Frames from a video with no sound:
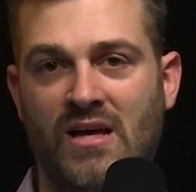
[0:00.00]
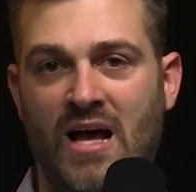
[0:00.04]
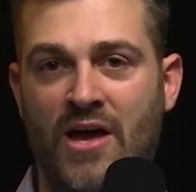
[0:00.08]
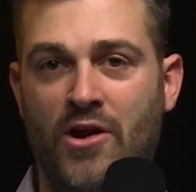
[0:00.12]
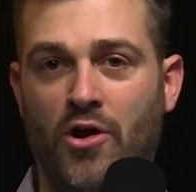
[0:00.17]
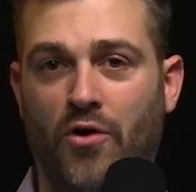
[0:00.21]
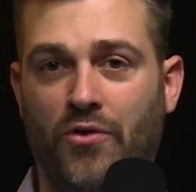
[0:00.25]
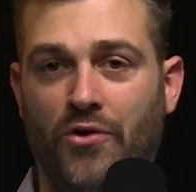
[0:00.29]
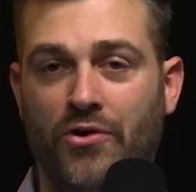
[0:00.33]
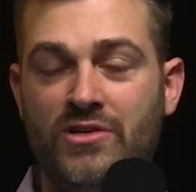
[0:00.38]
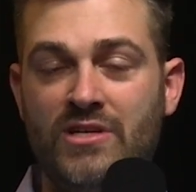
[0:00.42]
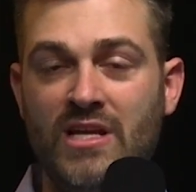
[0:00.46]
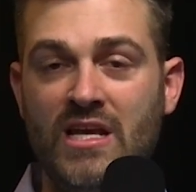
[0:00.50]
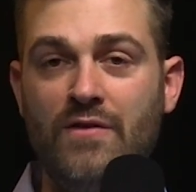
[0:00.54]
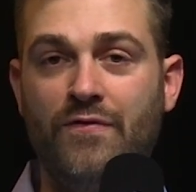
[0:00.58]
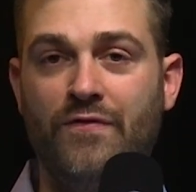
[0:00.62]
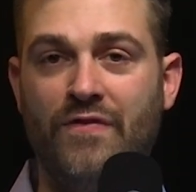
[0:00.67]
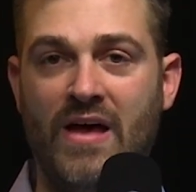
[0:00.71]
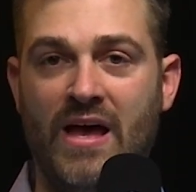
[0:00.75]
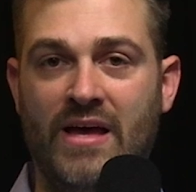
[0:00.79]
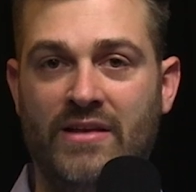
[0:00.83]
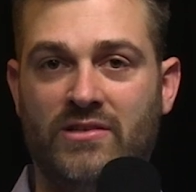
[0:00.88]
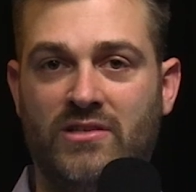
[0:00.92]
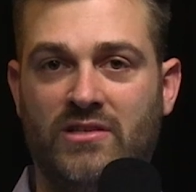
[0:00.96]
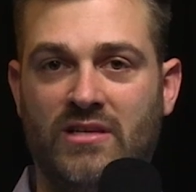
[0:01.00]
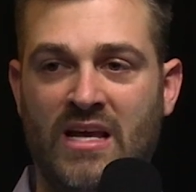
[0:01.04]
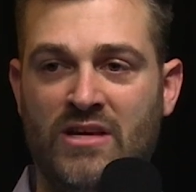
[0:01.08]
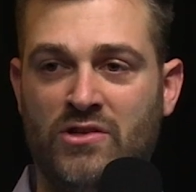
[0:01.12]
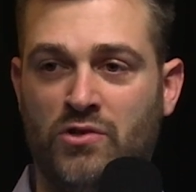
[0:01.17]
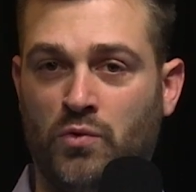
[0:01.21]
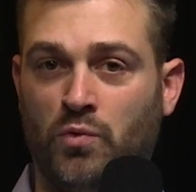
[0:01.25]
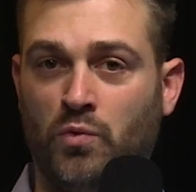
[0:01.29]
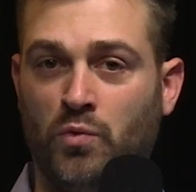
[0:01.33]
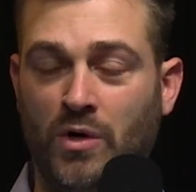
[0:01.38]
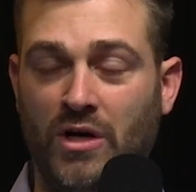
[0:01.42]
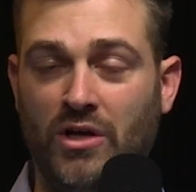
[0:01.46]
I know their defense
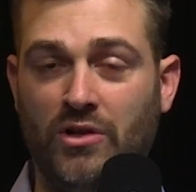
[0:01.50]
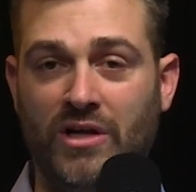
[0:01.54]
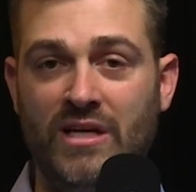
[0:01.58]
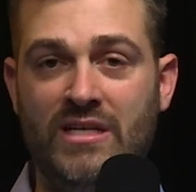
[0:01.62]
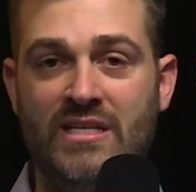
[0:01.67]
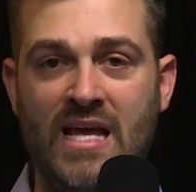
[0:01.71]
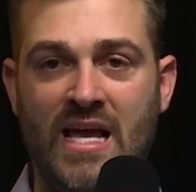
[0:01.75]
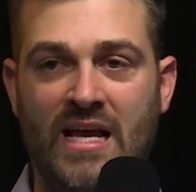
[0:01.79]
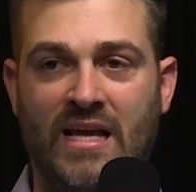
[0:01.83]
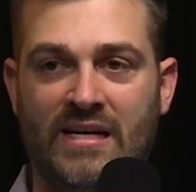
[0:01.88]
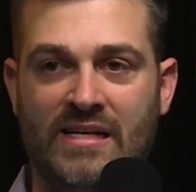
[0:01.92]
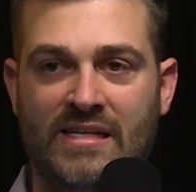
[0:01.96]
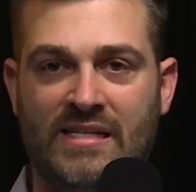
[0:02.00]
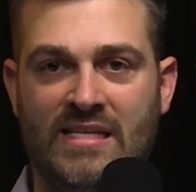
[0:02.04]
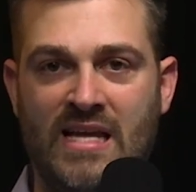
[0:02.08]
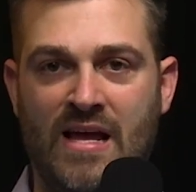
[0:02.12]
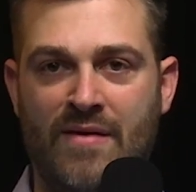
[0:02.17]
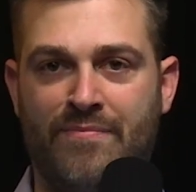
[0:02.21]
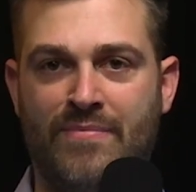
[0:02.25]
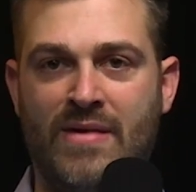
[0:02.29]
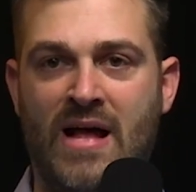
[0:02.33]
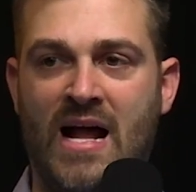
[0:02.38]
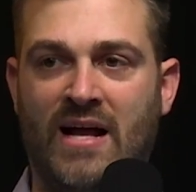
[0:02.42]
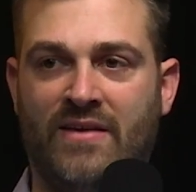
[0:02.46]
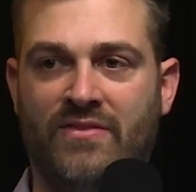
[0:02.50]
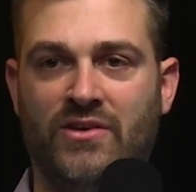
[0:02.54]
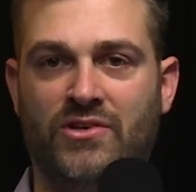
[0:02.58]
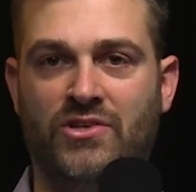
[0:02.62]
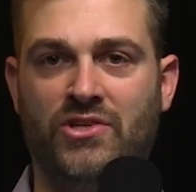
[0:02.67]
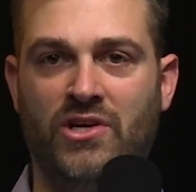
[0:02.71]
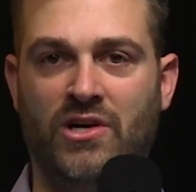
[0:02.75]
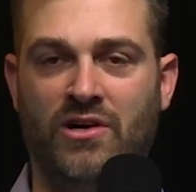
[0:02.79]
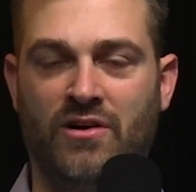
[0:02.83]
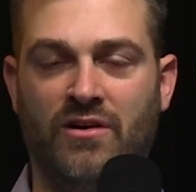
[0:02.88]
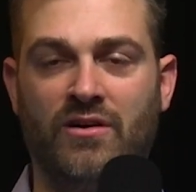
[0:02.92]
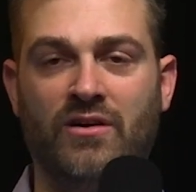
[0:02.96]
has really taken a step back
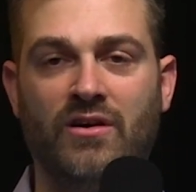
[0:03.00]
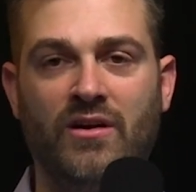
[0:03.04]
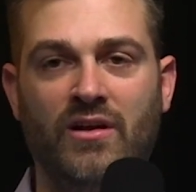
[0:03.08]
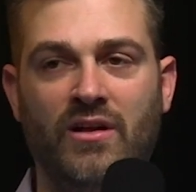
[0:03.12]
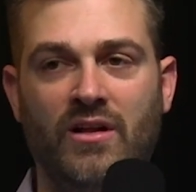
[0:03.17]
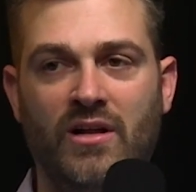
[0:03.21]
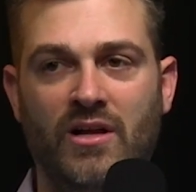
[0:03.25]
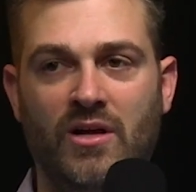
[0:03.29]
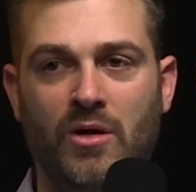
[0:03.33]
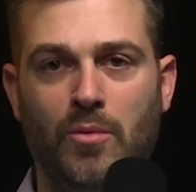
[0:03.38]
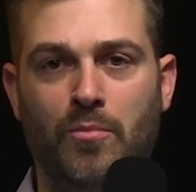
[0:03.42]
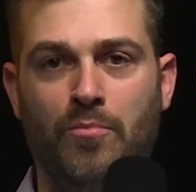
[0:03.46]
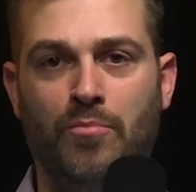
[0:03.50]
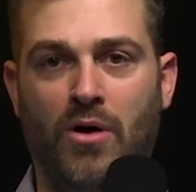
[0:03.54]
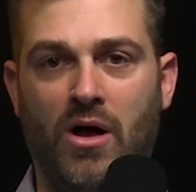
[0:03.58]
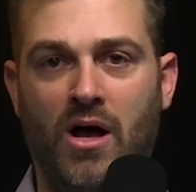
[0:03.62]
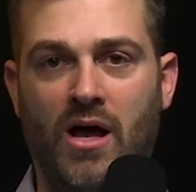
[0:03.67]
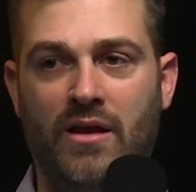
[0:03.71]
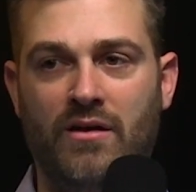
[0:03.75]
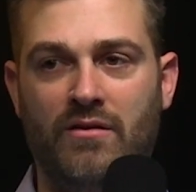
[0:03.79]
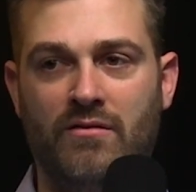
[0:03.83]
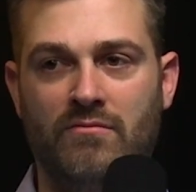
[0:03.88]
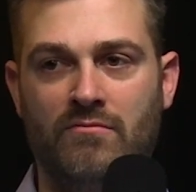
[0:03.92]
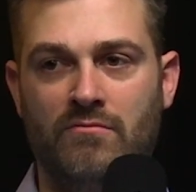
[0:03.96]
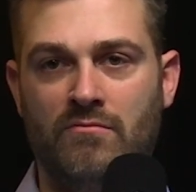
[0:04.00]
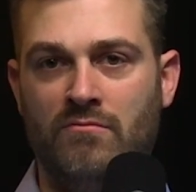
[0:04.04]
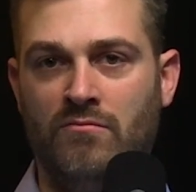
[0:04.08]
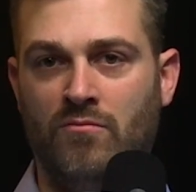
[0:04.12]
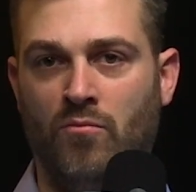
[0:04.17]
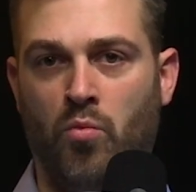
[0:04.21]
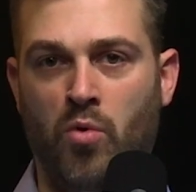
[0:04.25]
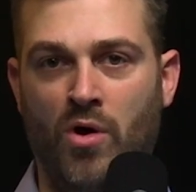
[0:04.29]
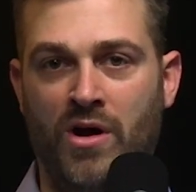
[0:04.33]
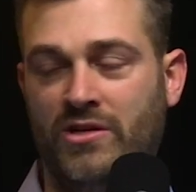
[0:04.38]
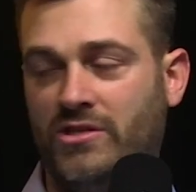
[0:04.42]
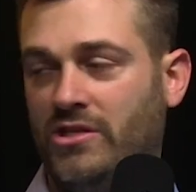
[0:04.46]
this year, but
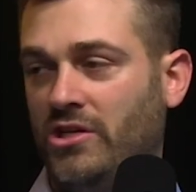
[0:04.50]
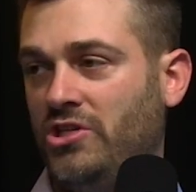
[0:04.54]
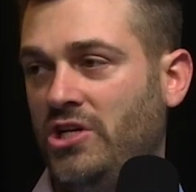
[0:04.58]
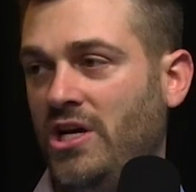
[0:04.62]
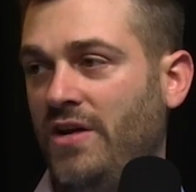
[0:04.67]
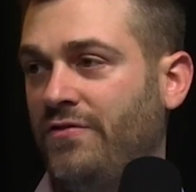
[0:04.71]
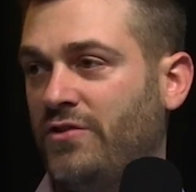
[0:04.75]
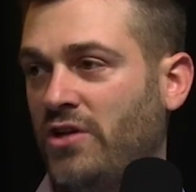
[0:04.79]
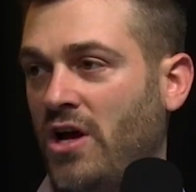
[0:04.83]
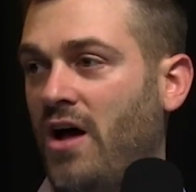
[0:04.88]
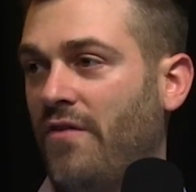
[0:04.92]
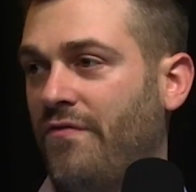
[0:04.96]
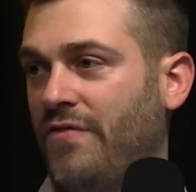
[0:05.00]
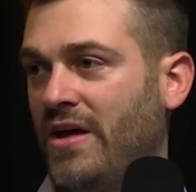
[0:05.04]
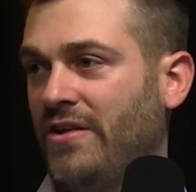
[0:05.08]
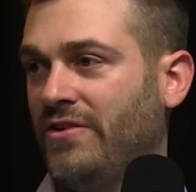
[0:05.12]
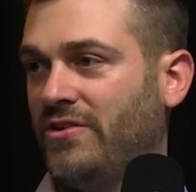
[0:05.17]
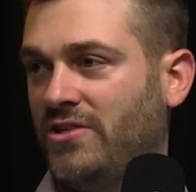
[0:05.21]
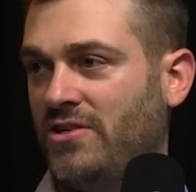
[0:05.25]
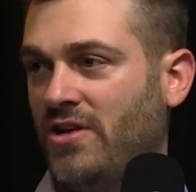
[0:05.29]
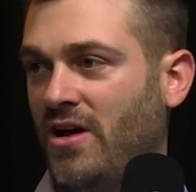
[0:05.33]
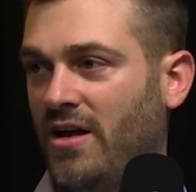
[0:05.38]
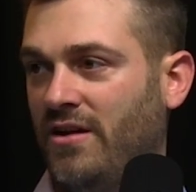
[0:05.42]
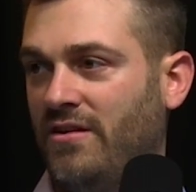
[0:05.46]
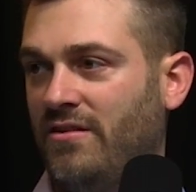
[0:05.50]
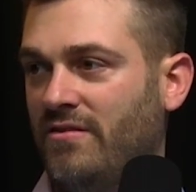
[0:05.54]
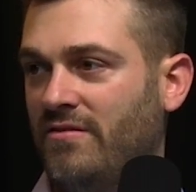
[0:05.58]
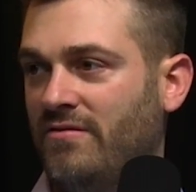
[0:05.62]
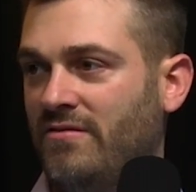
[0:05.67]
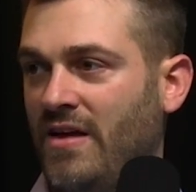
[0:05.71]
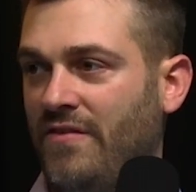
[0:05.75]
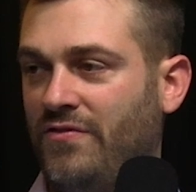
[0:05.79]
what has the Chiefs' offense done?